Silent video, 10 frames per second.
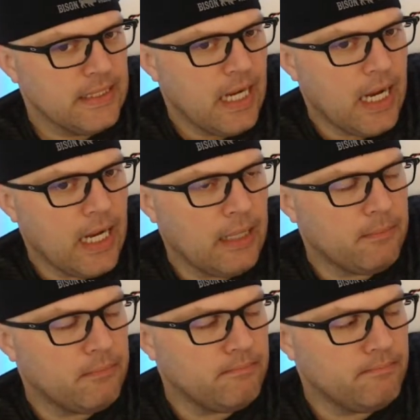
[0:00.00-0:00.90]

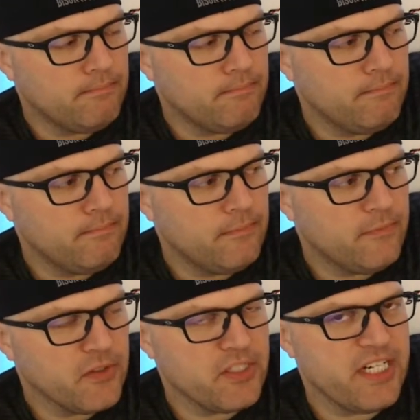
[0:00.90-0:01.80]

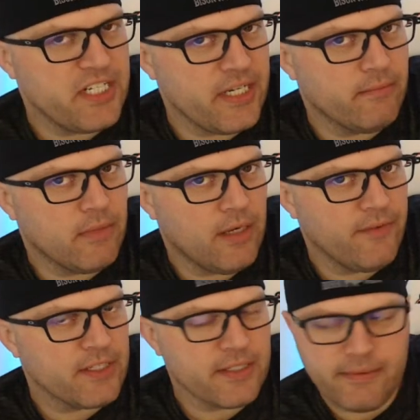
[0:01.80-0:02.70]
for Gigi,
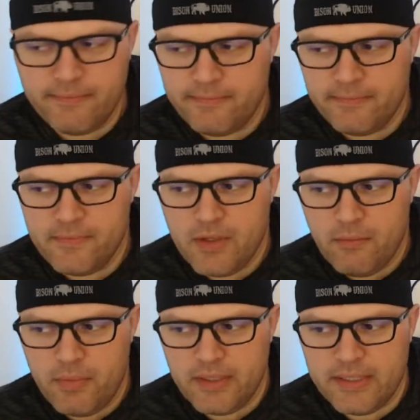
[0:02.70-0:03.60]
obviously.
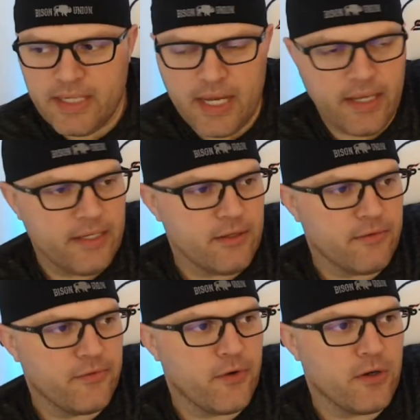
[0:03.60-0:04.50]
But it is her
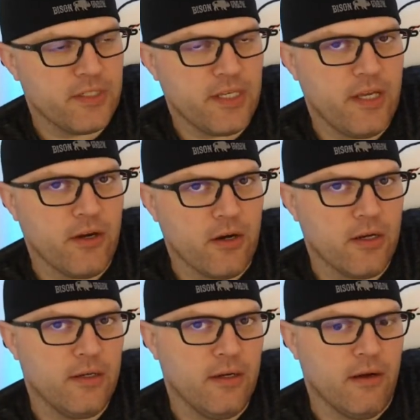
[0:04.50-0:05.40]
first
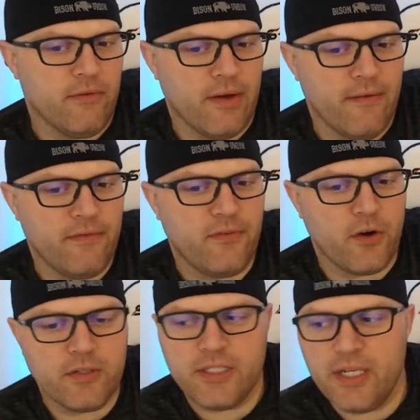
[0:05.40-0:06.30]
year of
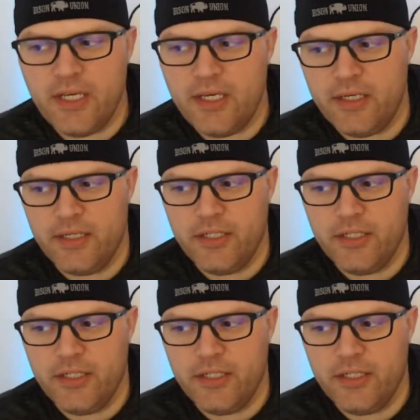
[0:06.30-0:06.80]
varsity